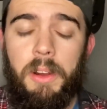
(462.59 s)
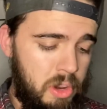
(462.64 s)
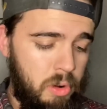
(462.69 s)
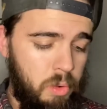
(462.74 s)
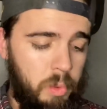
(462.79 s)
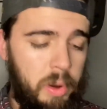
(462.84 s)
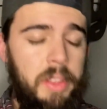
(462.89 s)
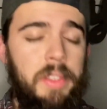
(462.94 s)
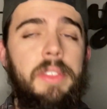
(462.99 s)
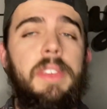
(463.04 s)

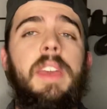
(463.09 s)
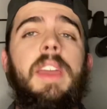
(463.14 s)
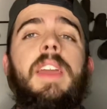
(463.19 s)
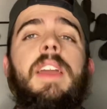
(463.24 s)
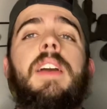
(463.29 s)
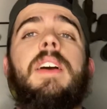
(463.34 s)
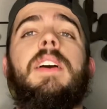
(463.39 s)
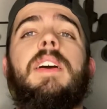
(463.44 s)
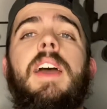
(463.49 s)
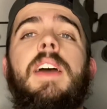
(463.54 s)

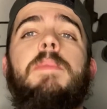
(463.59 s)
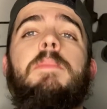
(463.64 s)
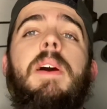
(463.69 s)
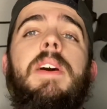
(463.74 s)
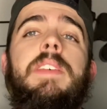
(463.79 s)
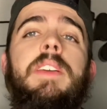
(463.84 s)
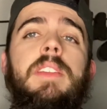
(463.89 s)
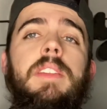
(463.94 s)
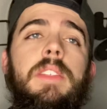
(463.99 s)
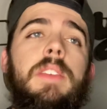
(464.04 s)
Renthi, by
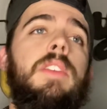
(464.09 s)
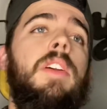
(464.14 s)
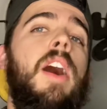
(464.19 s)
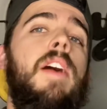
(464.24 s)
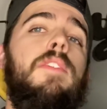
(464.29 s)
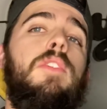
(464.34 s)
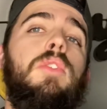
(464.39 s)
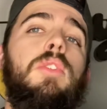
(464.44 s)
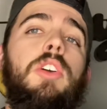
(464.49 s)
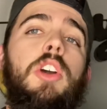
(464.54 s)
the end of the
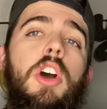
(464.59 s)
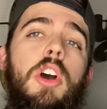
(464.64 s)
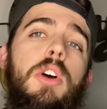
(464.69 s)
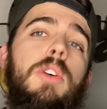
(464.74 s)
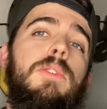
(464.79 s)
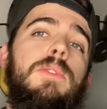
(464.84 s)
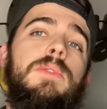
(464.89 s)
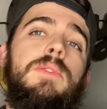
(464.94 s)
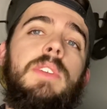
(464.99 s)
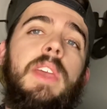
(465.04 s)
novel,
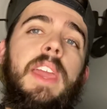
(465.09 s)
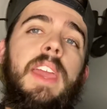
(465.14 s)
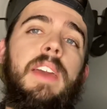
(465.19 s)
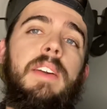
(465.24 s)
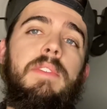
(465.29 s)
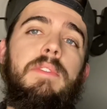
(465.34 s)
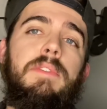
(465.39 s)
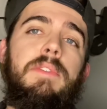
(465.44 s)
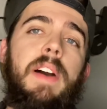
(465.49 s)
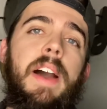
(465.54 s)
goes
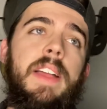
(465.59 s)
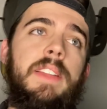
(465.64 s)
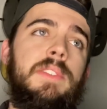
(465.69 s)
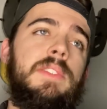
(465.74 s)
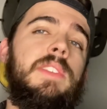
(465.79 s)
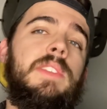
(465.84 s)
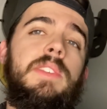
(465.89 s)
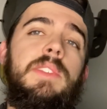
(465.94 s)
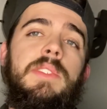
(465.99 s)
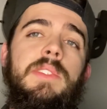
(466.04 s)
and finds
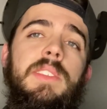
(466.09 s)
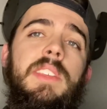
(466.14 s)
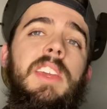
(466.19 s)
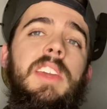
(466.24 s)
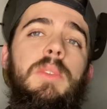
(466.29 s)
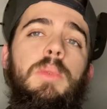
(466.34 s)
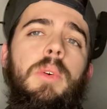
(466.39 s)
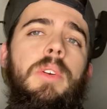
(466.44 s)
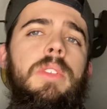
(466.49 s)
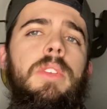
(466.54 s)
this
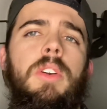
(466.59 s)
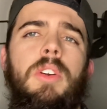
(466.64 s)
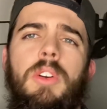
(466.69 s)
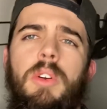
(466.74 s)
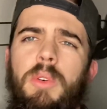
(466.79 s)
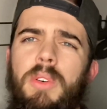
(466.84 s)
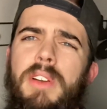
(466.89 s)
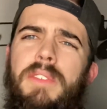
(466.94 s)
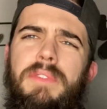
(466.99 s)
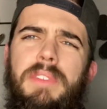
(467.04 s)
scene where this
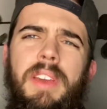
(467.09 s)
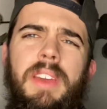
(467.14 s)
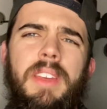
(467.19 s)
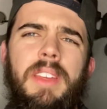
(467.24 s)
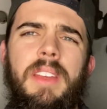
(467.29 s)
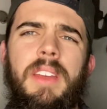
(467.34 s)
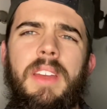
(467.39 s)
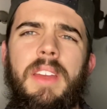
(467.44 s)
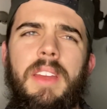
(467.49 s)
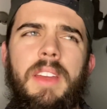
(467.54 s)

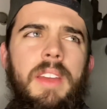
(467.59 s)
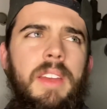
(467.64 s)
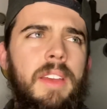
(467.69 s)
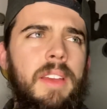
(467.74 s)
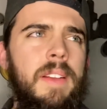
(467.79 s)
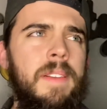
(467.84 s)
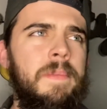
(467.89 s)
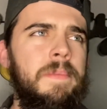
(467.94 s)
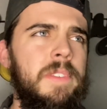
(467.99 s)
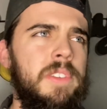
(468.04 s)
horrific
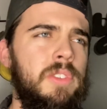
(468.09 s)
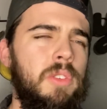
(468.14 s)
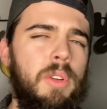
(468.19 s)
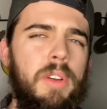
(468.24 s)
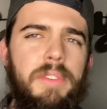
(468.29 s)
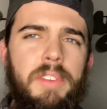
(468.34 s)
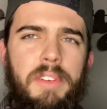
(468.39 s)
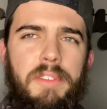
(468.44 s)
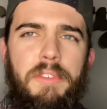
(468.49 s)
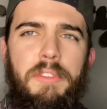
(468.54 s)

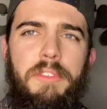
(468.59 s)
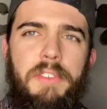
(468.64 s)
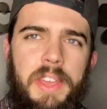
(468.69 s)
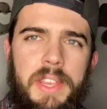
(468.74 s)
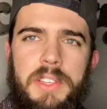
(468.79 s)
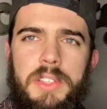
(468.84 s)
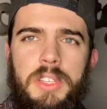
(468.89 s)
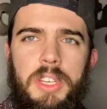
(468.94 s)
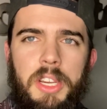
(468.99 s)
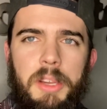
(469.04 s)

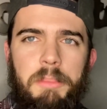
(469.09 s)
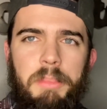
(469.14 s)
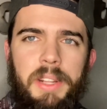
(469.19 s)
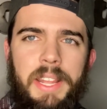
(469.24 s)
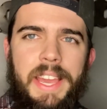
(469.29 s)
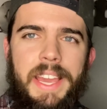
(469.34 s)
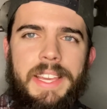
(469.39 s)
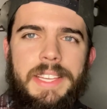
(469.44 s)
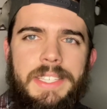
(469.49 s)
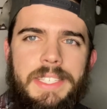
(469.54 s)
feast took
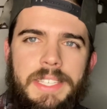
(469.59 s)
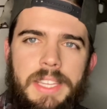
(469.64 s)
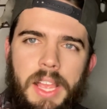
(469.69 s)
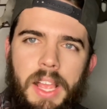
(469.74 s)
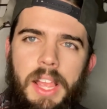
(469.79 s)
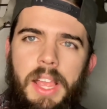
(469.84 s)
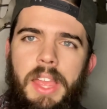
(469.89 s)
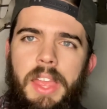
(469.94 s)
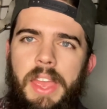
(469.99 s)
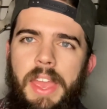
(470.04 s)
place,
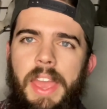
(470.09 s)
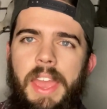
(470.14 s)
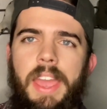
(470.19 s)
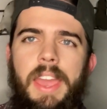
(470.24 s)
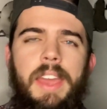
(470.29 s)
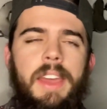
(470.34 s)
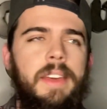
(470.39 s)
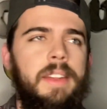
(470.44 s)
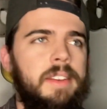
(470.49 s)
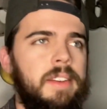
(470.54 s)

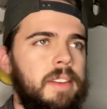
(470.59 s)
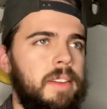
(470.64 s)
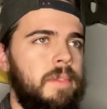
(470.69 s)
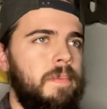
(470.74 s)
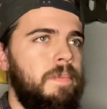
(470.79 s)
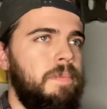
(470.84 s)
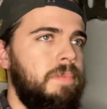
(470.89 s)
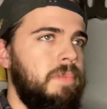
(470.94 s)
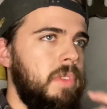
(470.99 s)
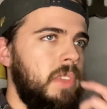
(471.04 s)
and
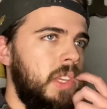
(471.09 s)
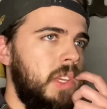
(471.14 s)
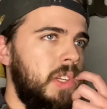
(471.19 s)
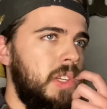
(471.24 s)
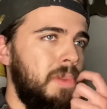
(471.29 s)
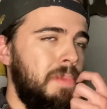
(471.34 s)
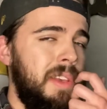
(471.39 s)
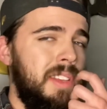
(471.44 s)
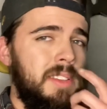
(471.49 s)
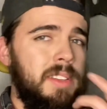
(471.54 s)

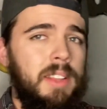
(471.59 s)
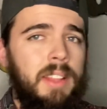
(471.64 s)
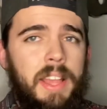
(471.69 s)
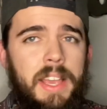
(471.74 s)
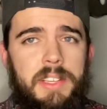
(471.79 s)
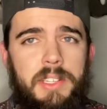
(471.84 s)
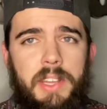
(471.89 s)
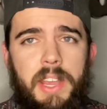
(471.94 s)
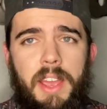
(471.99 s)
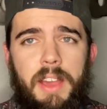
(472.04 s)
she basically
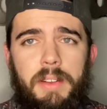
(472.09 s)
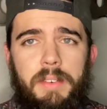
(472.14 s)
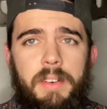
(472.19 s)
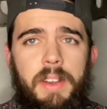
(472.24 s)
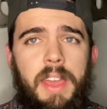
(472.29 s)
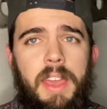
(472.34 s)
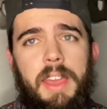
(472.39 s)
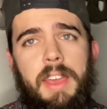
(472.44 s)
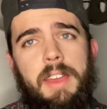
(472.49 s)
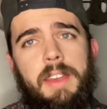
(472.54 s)
lies down,
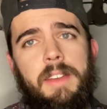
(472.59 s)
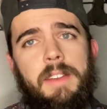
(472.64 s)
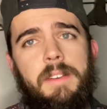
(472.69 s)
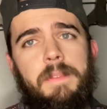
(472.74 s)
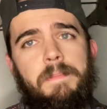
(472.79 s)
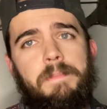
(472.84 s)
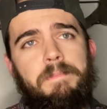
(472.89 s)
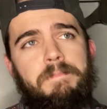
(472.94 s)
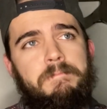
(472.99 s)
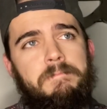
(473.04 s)

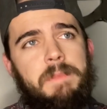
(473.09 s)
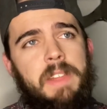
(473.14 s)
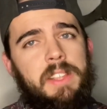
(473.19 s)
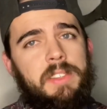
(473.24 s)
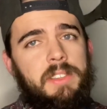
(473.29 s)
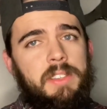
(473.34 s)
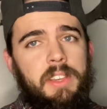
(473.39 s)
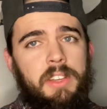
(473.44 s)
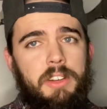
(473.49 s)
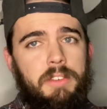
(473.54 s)
and
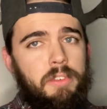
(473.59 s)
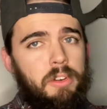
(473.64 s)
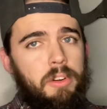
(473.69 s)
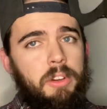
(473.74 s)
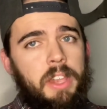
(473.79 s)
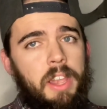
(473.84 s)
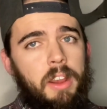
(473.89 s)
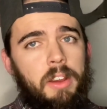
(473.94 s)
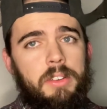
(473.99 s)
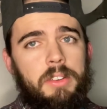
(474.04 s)
that's the end of her
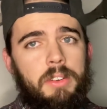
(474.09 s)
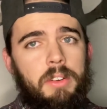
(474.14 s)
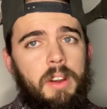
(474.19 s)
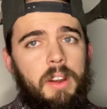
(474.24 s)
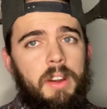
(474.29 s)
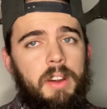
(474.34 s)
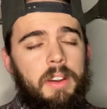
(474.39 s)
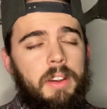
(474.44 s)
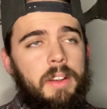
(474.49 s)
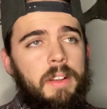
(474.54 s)
character arc.